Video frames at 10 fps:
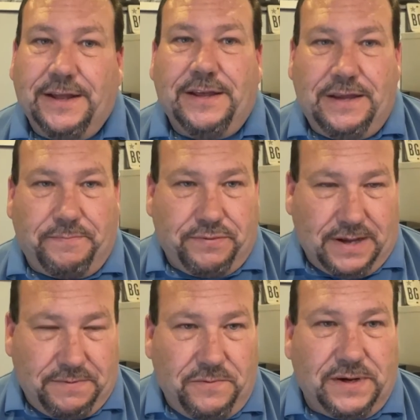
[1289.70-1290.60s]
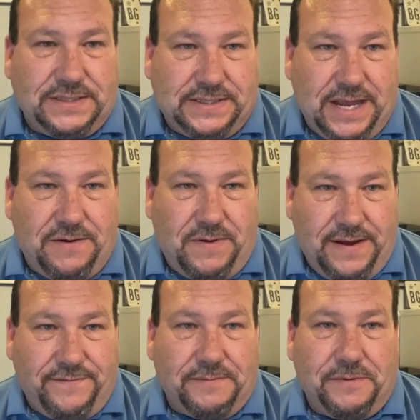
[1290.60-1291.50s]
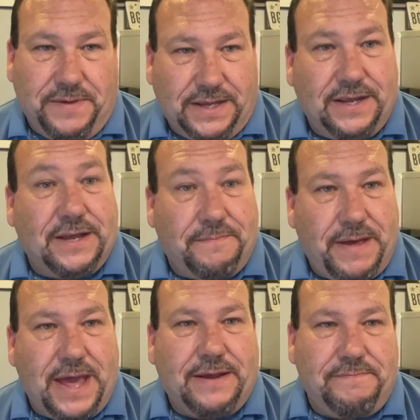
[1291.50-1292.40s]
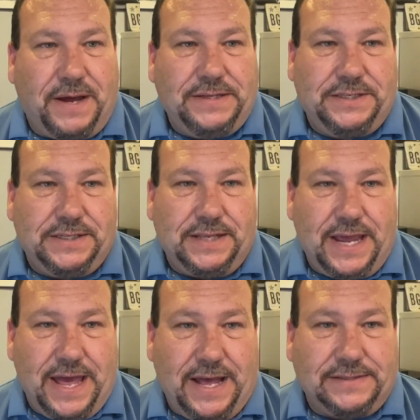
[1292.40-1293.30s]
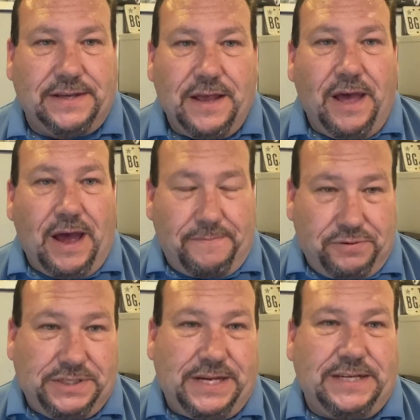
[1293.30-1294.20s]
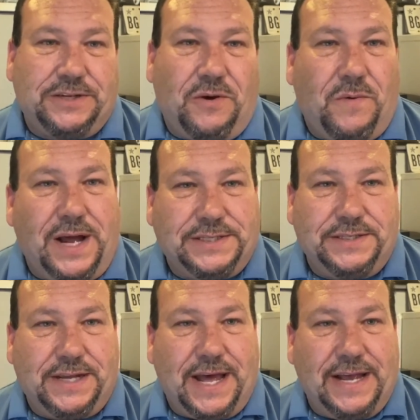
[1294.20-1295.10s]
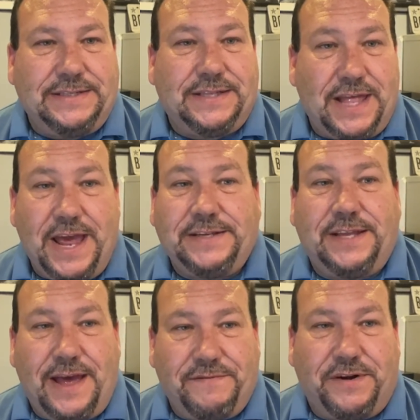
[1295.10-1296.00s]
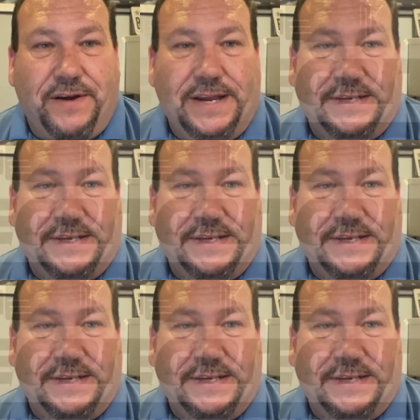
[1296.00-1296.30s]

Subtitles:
you probably want to stay away from them. It can come back and bite you in the ass. I appreciate y'all watching, guys. Thanks. Have a great